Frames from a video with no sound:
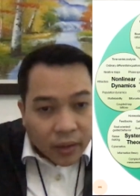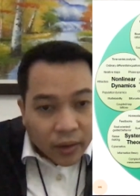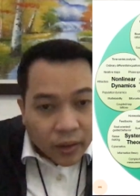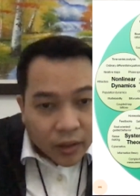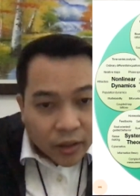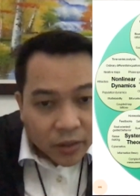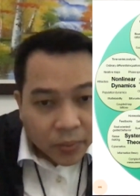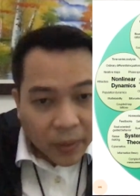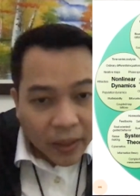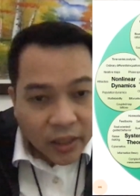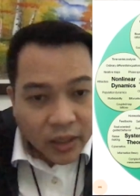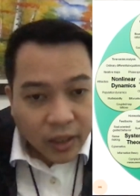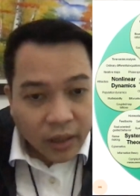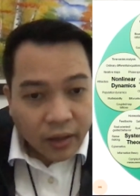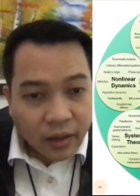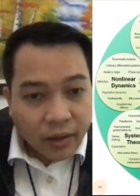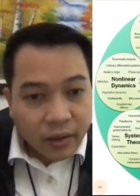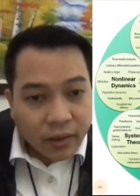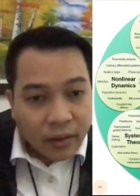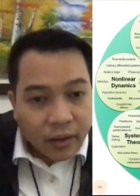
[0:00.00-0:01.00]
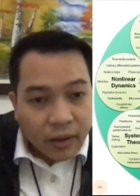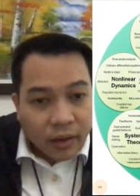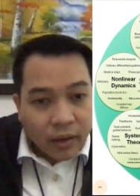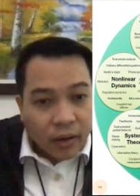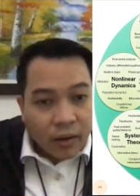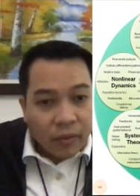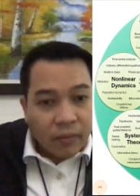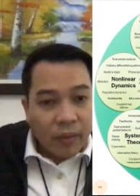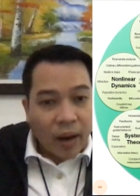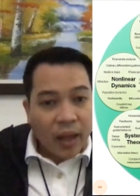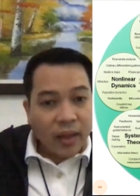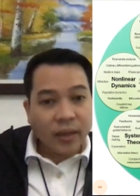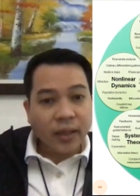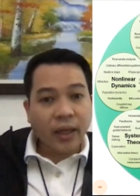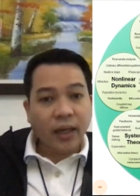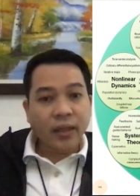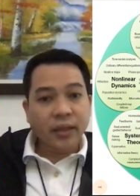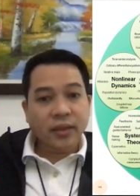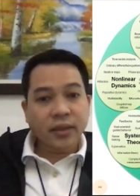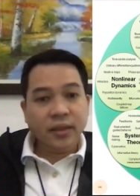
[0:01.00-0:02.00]
spatial
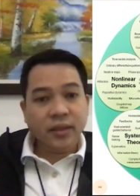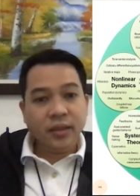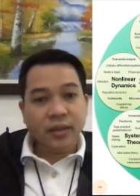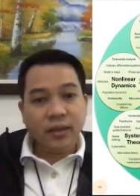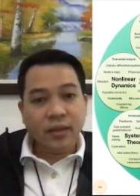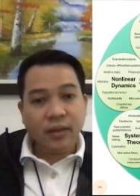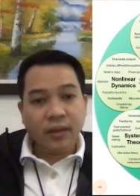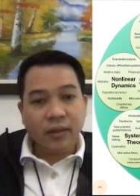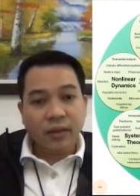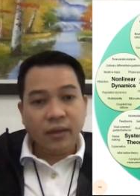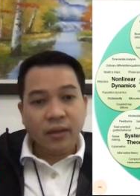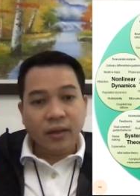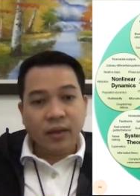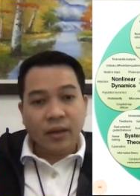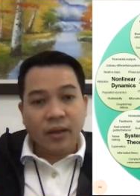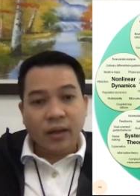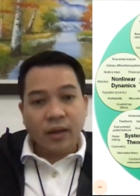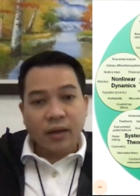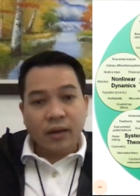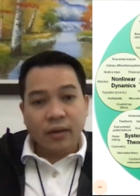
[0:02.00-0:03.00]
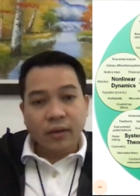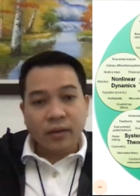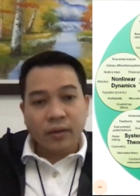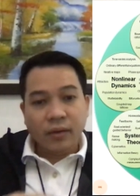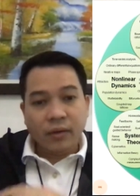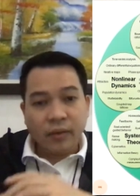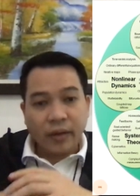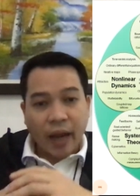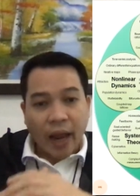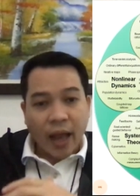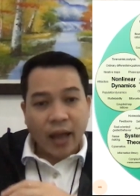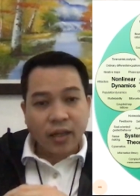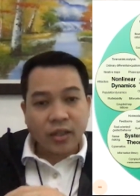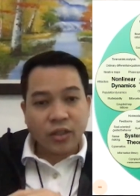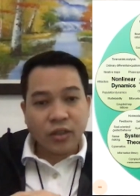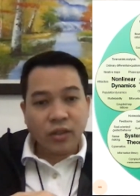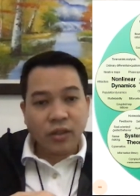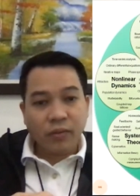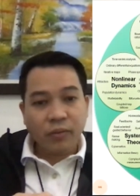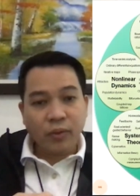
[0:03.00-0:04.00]
fractals,
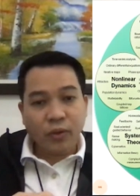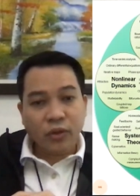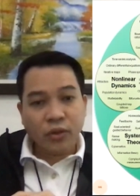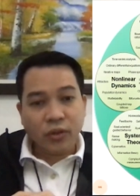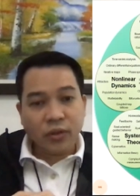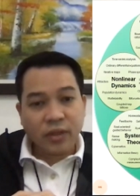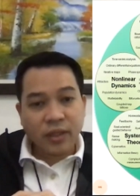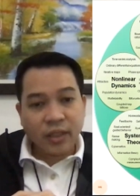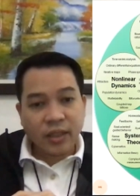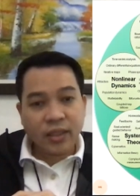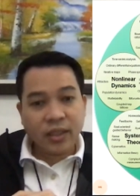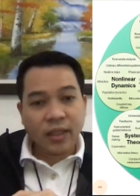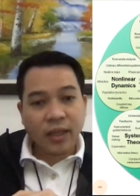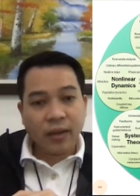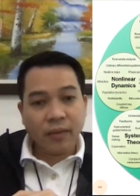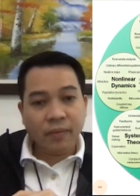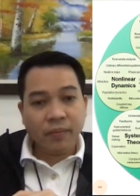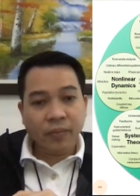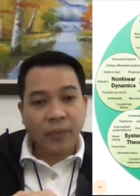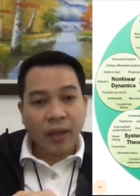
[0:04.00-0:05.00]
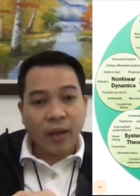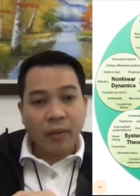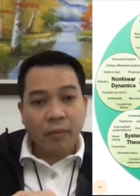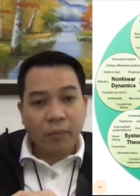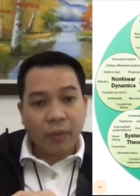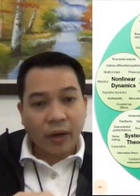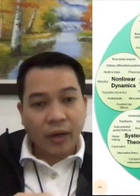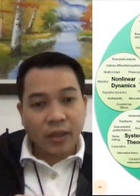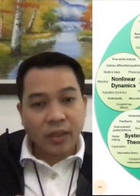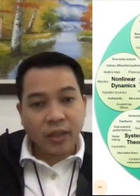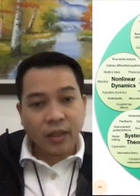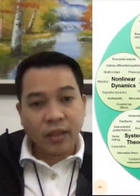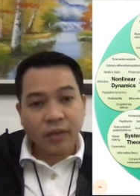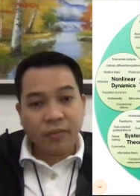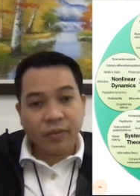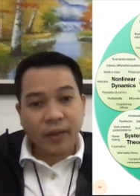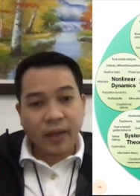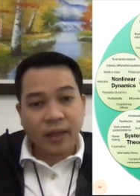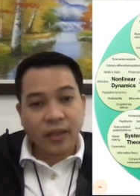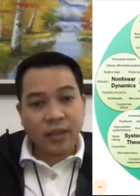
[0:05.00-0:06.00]
reaction diffusion system, partial
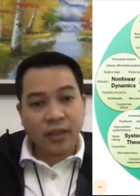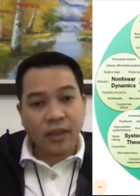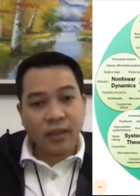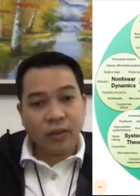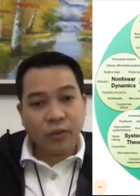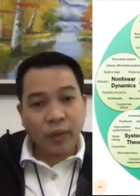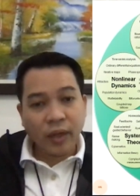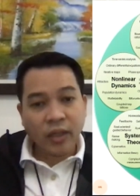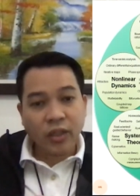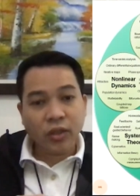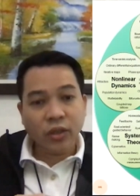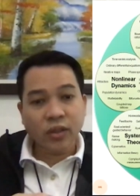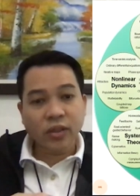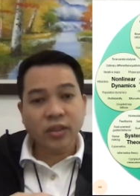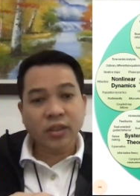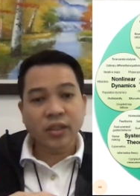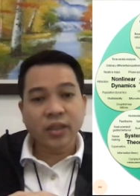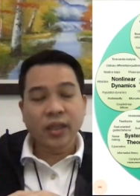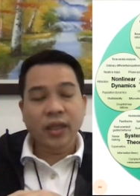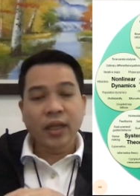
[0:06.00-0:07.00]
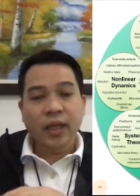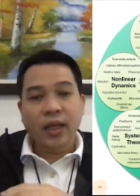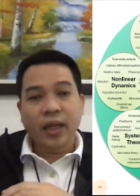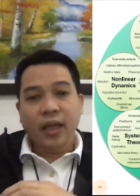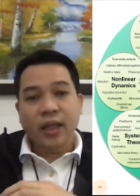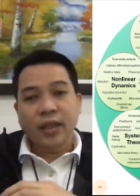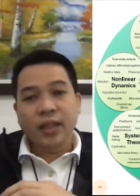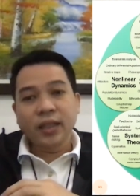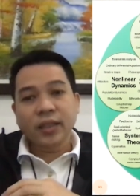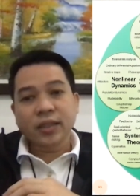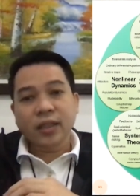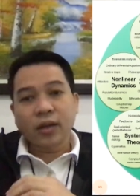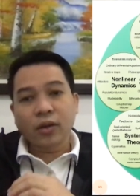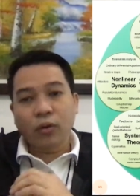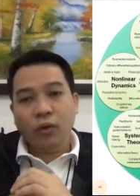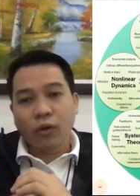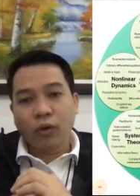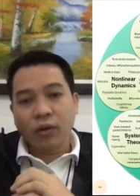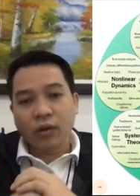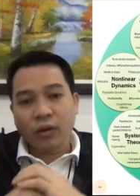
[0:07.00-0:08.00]
differential equations. These are
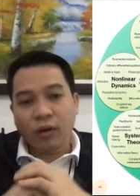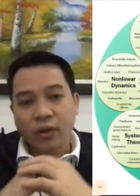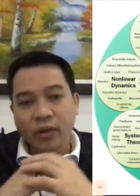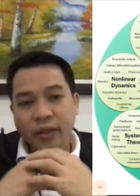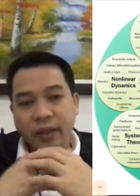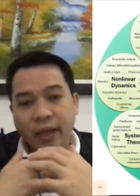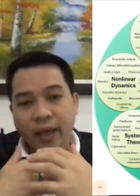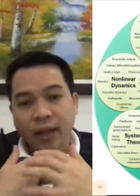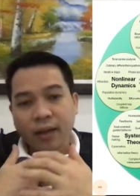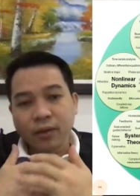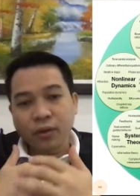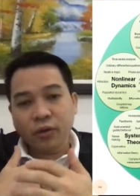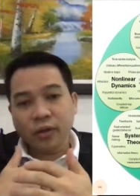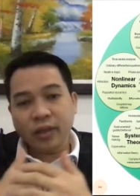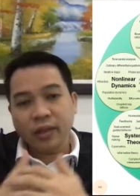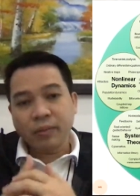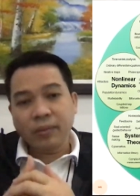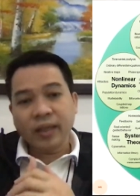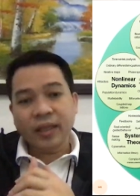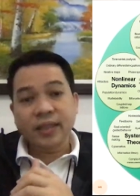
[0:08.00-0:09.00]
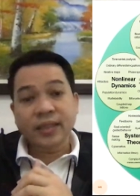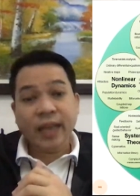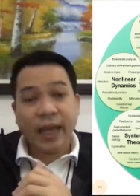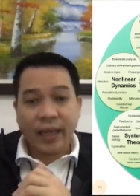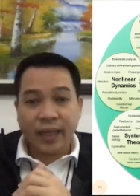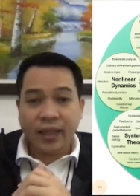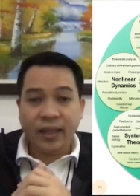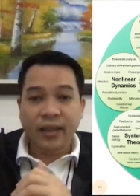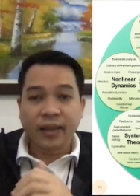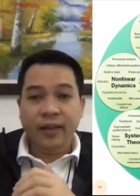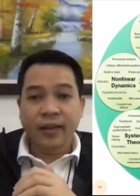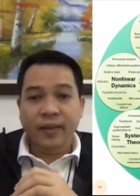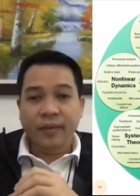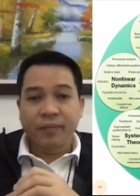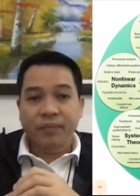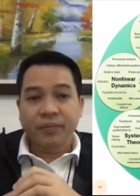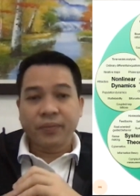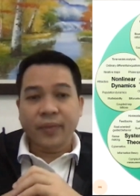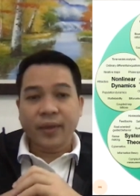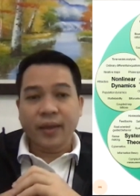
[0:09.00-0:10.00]
all on the algorithmic side,
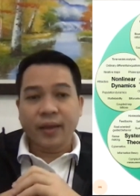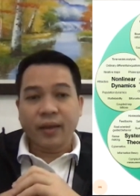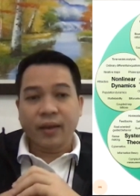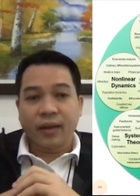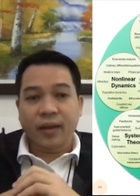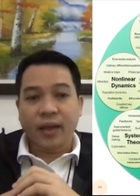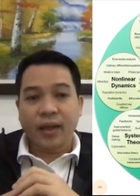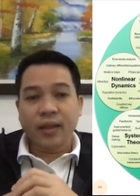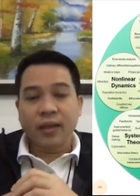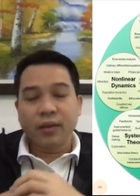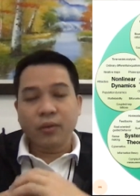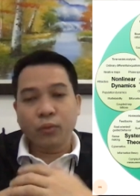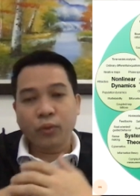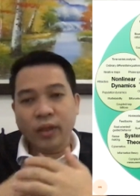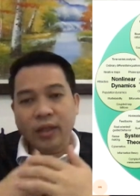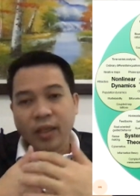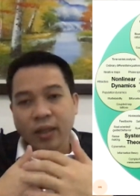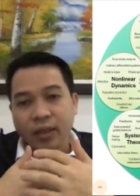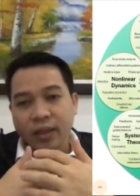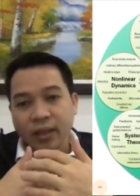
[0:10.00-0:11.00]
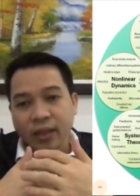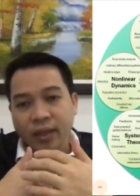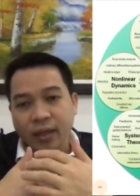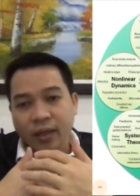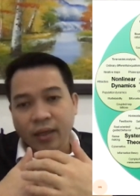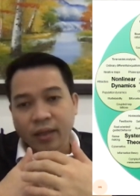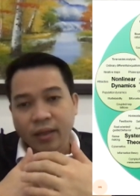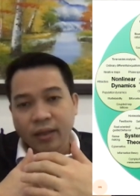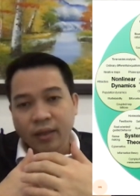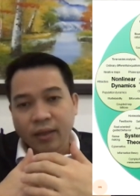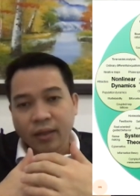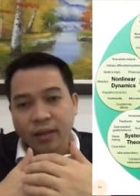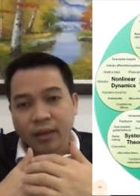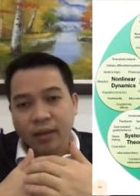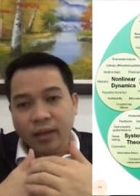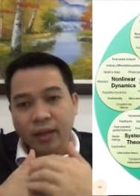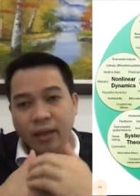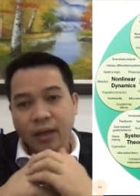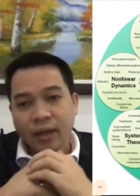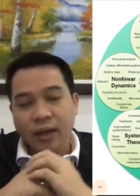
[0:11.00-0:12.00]
okay, within the
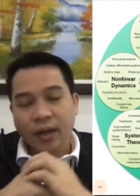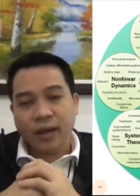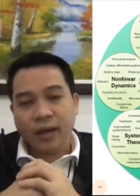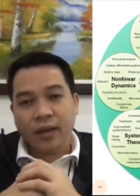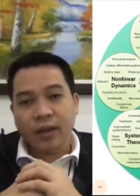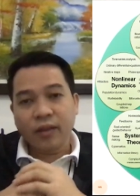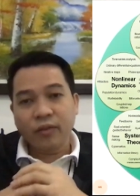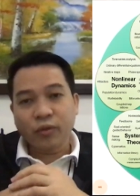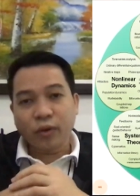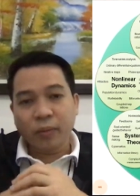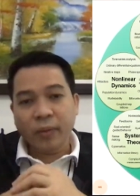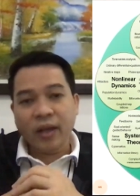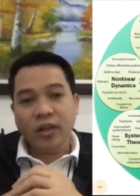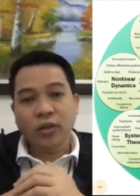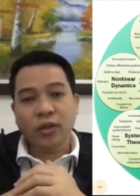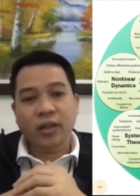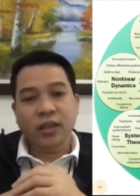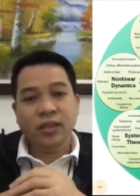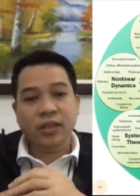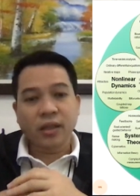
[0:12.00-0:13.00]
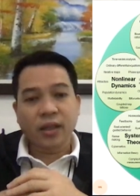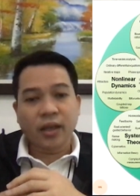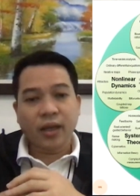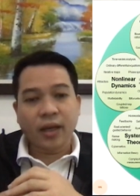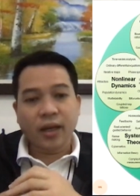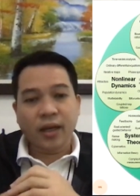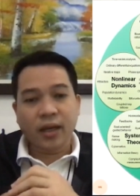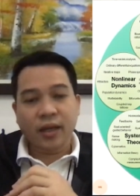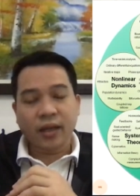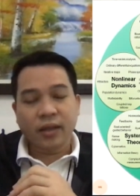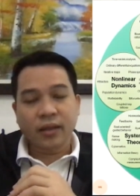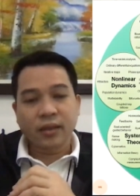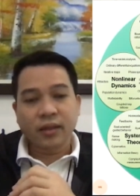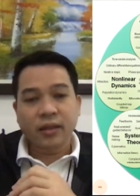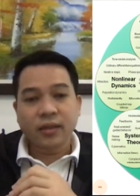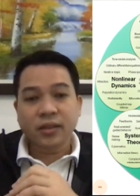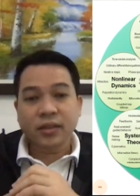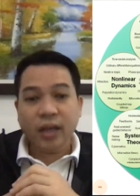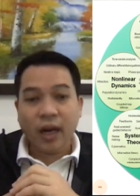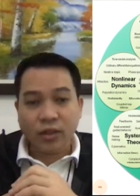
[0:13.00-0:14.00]
information
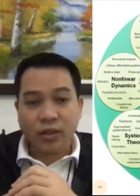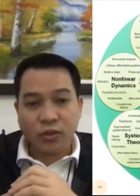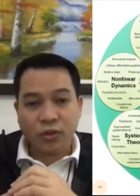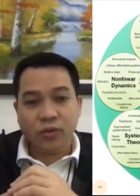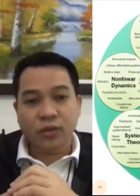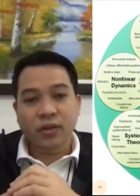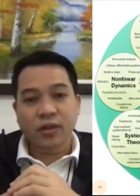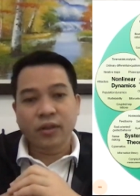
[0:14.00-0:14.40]
structure.